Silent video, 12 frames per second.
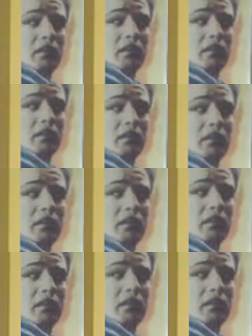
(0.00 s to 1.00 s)

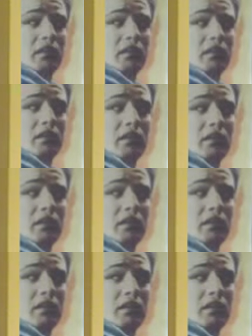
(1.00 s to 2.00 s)

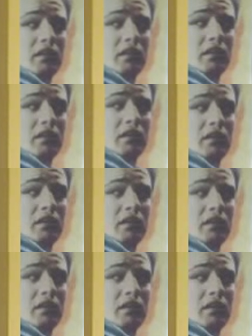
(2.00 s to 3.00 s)

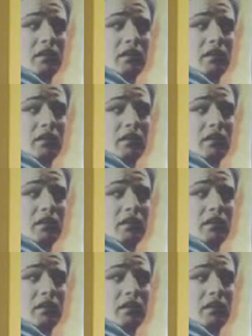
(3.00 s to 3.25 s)
This person isn't speaking.